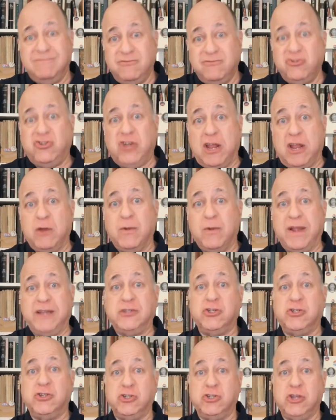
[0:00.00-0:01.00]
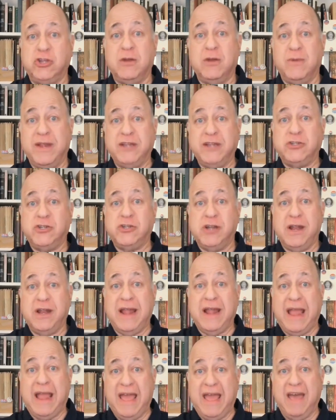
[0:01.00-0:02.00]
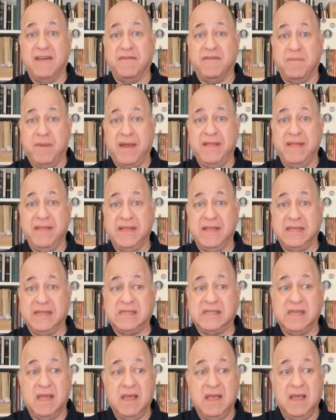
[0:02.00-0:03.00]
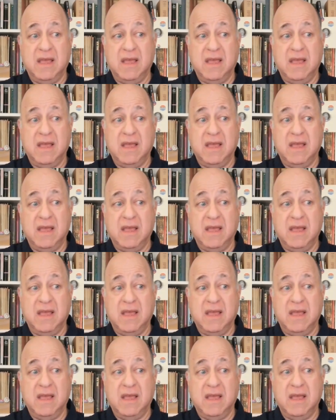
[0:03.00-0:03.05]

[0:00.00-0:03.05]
generation and a half by this